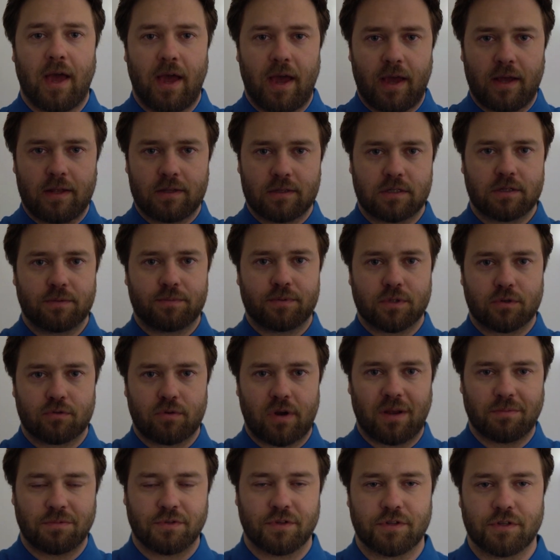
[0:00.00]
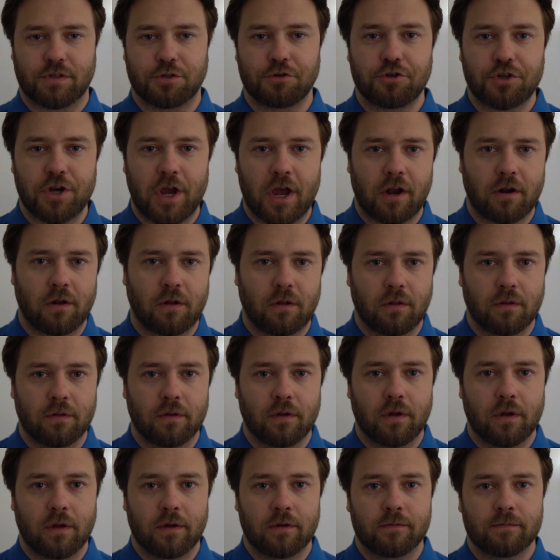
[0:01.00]
and subscribe to this channel.
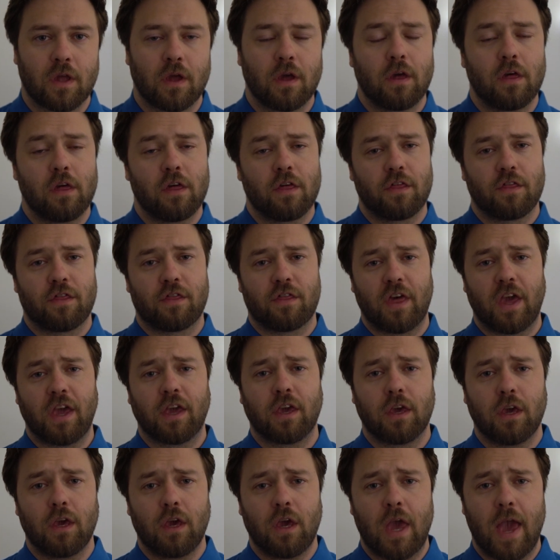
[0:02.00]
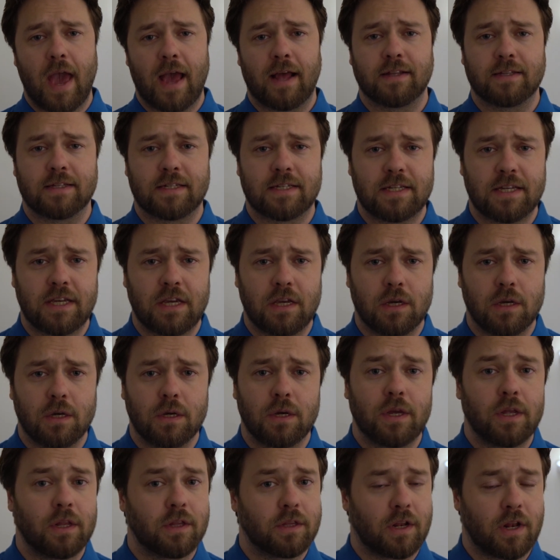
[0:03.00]
Thank you and see you
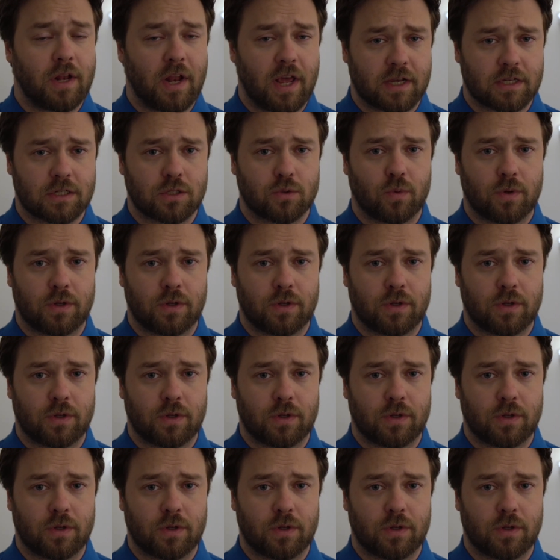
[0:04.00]
in the next